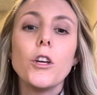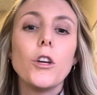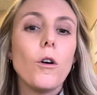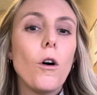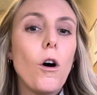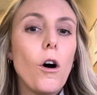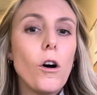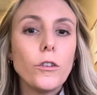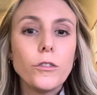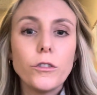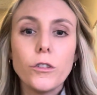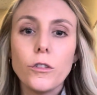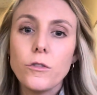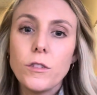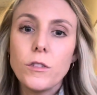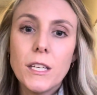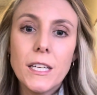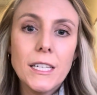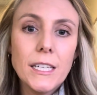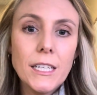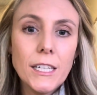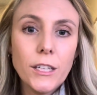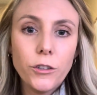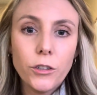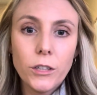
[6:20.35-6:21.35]
You'll also see
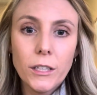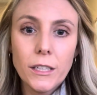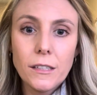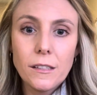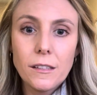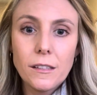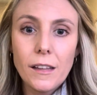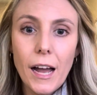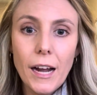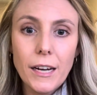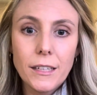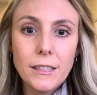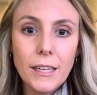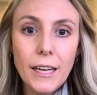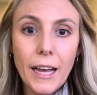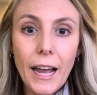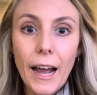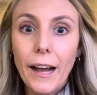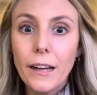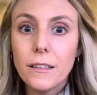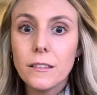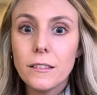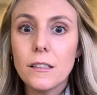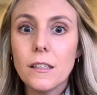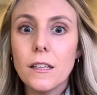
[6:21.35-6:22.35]
decreased lactic
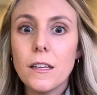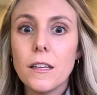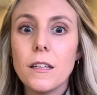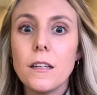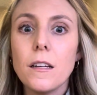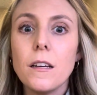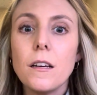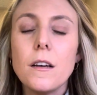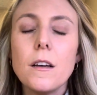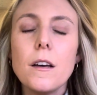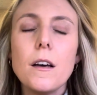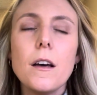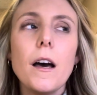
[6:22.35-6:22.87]
acid